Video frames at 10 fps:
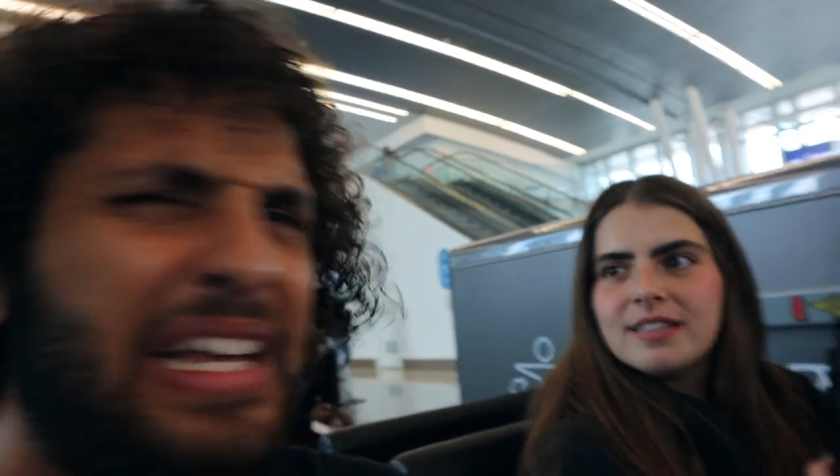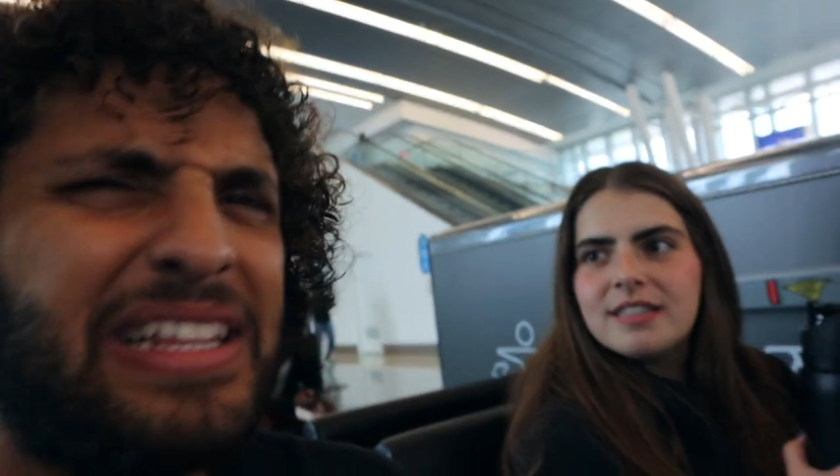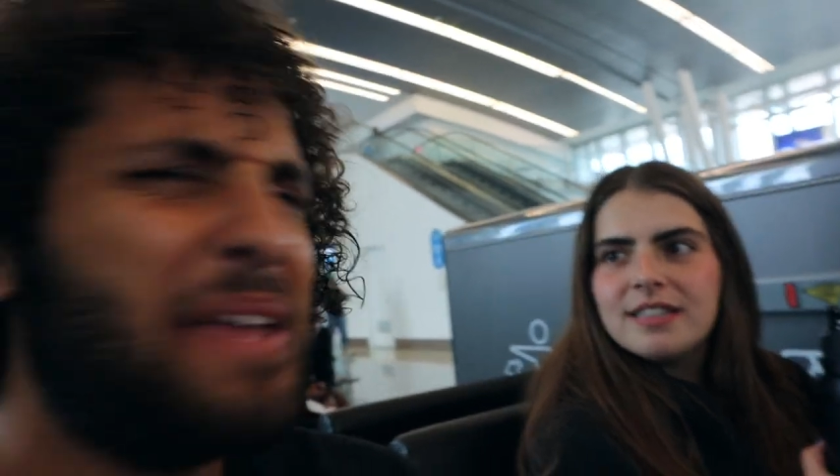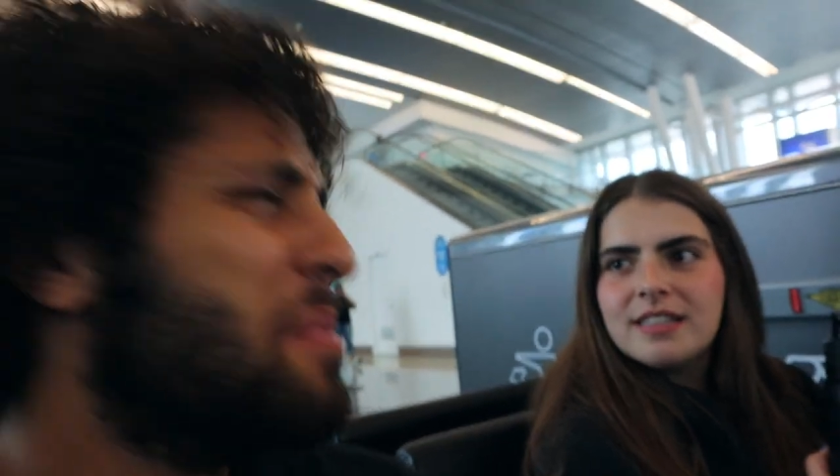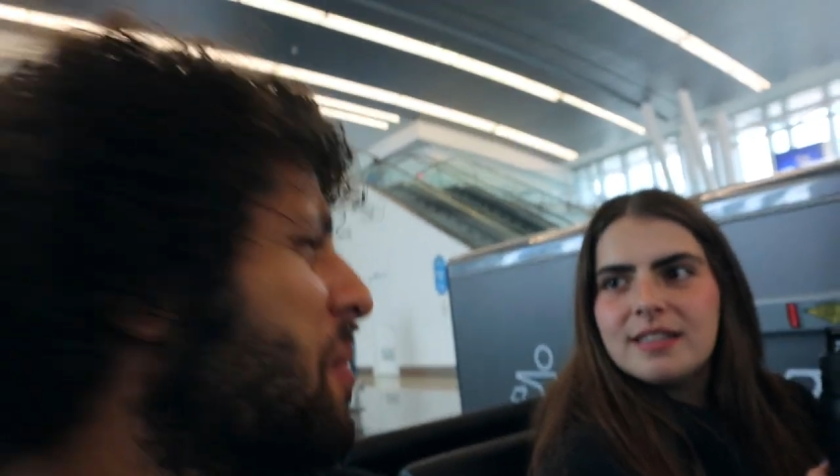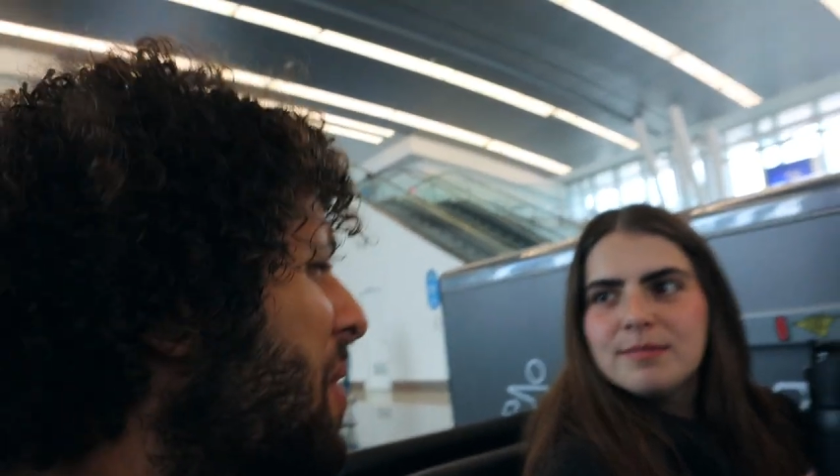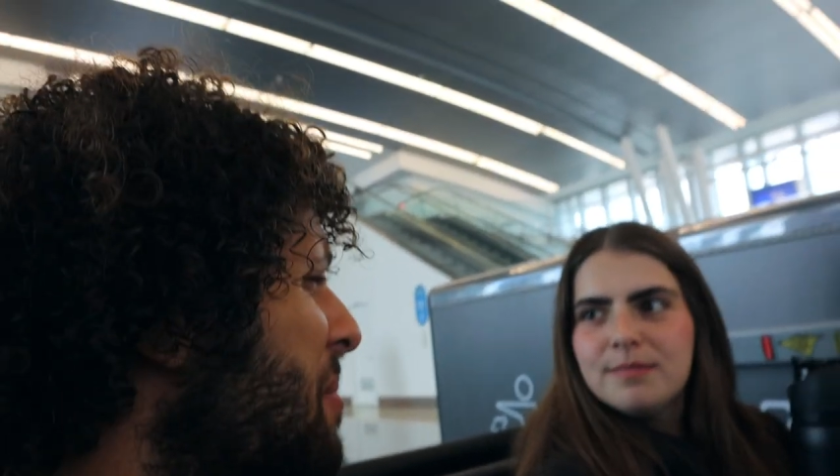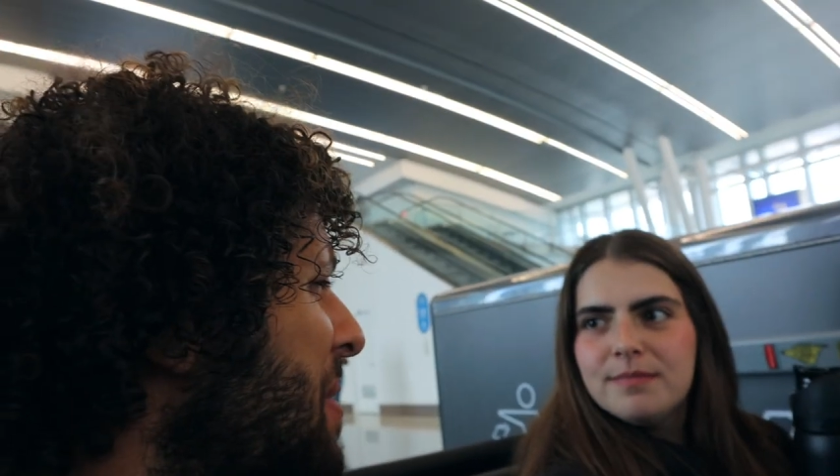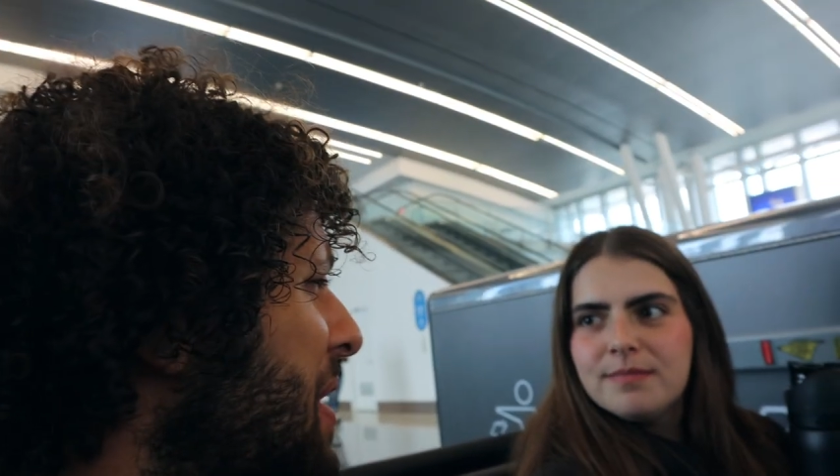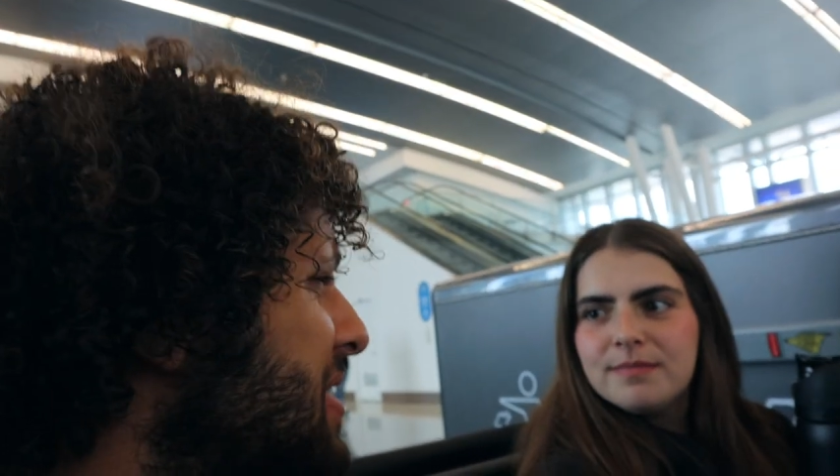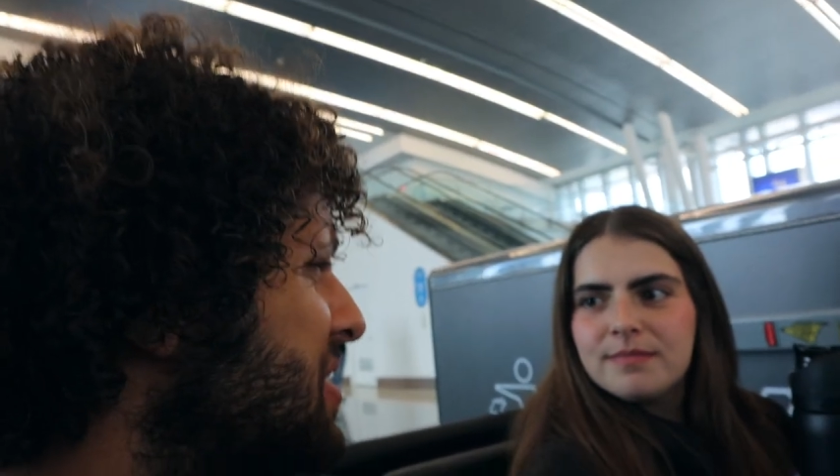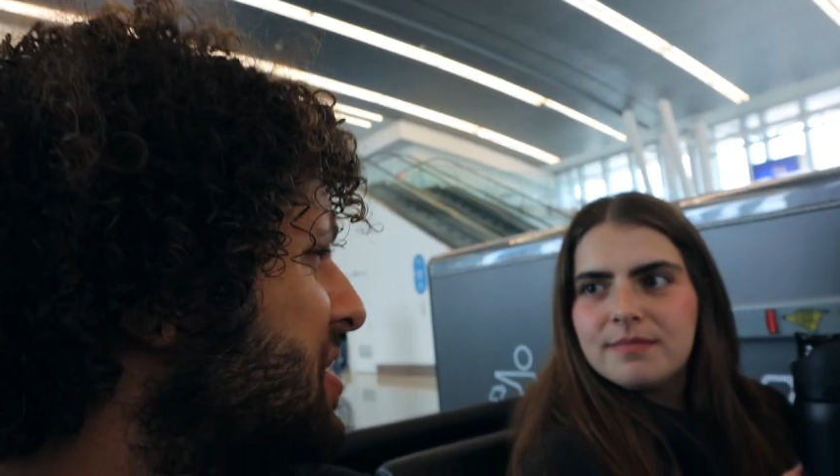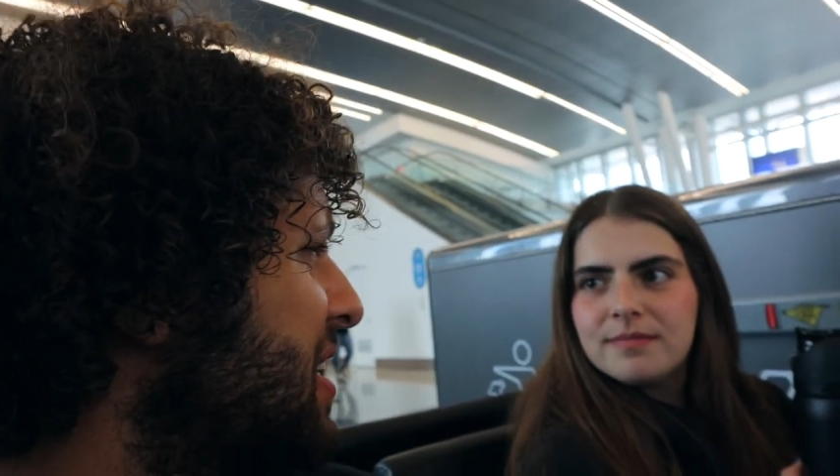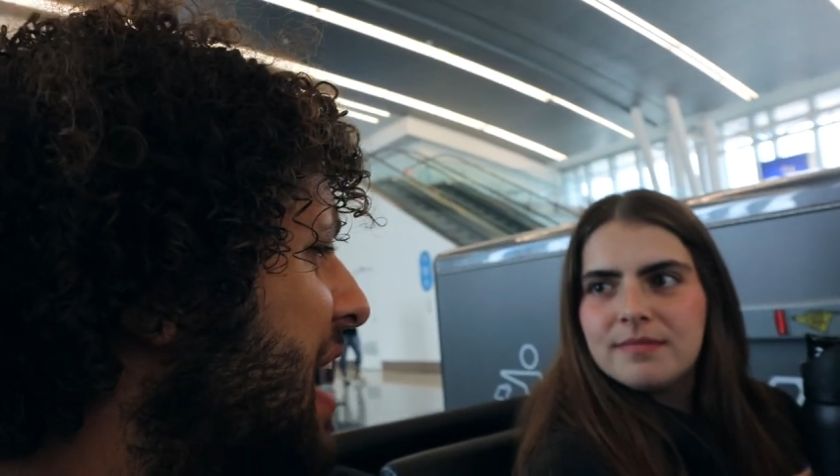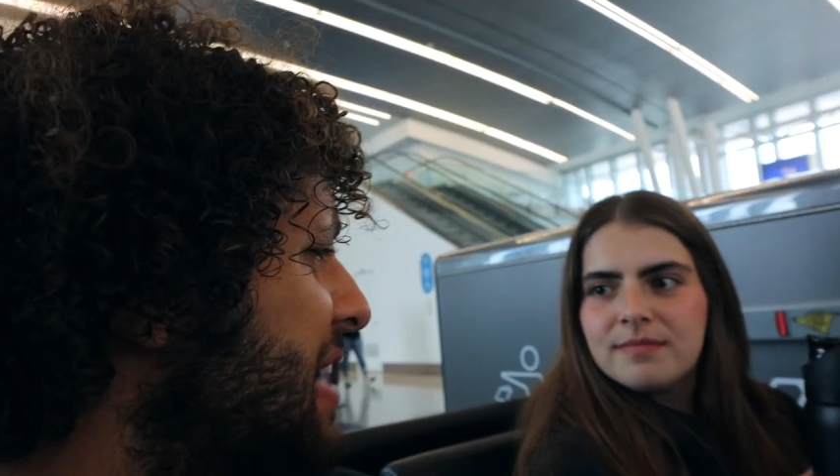Hey, your Walmart has a
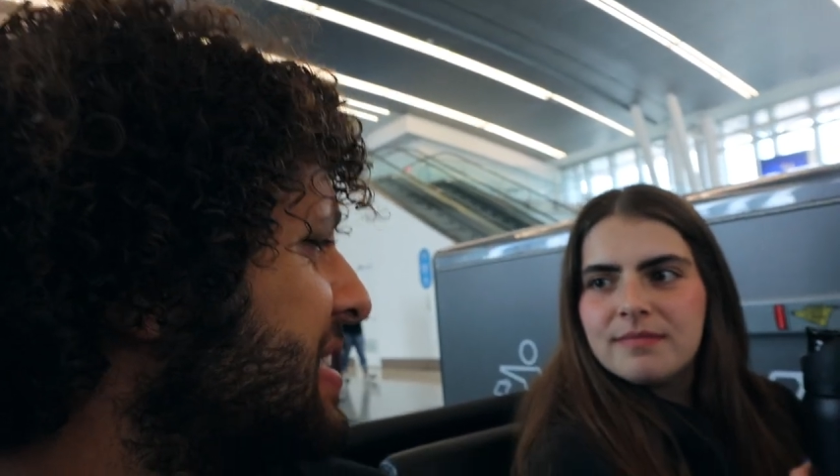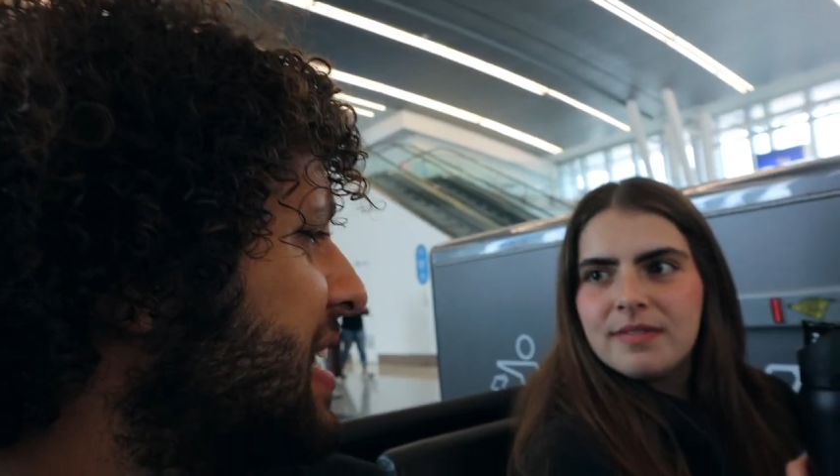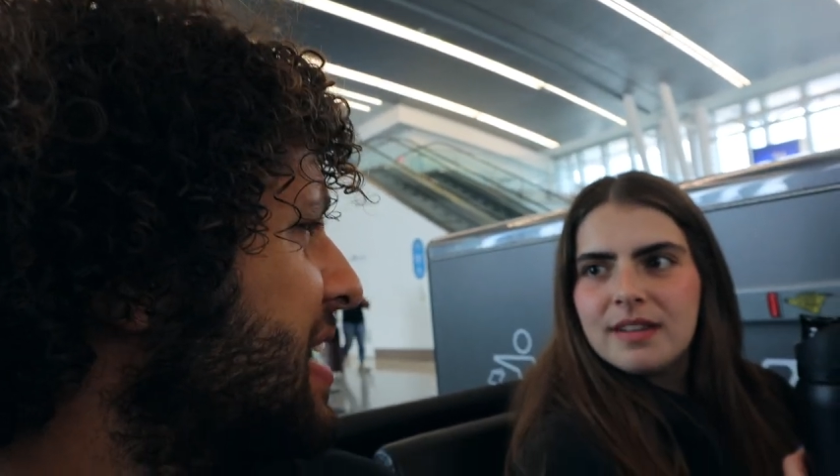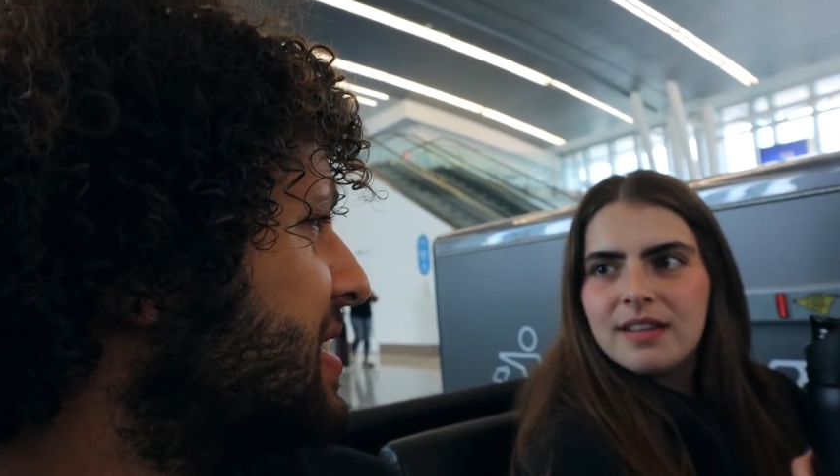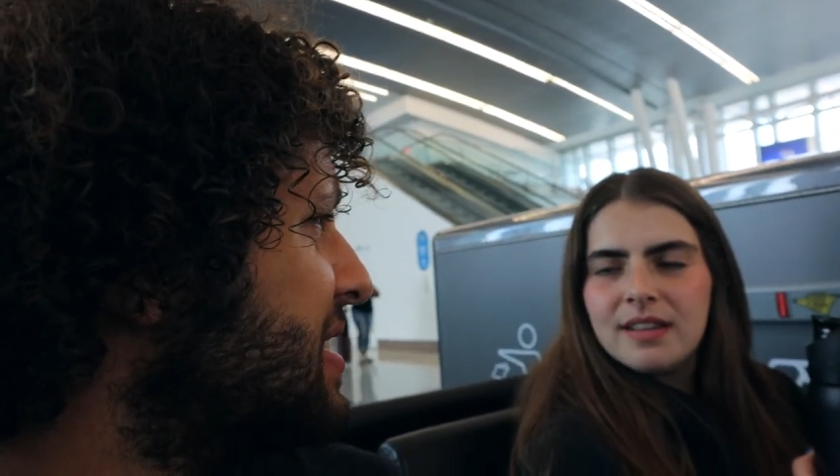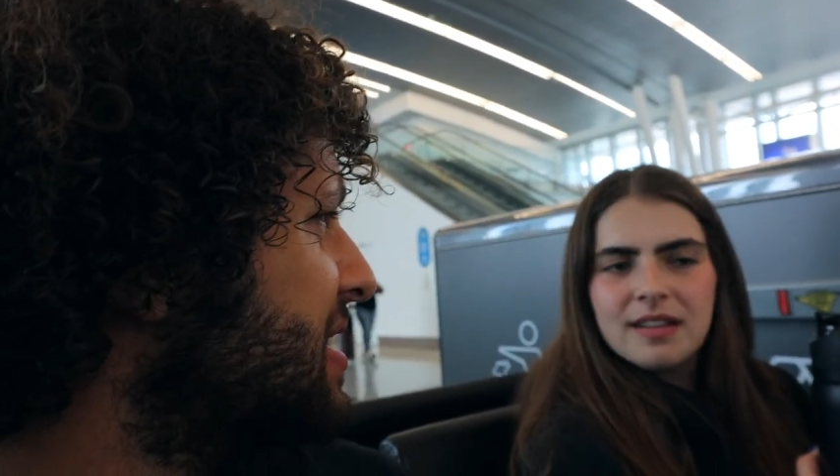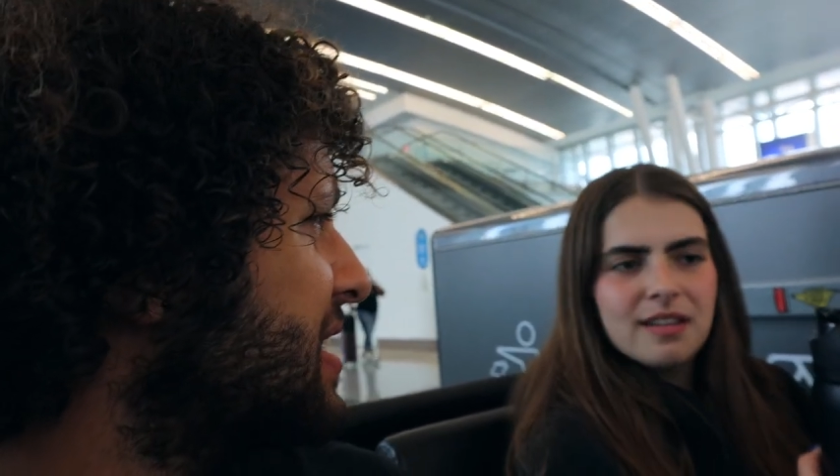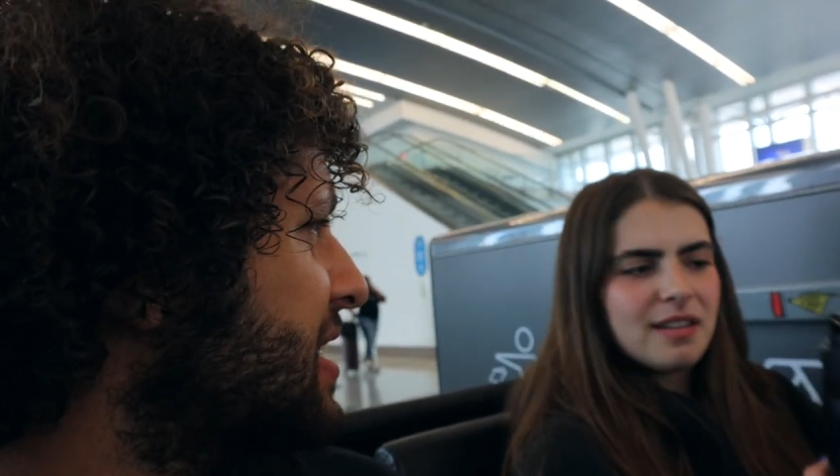shitty ass taste.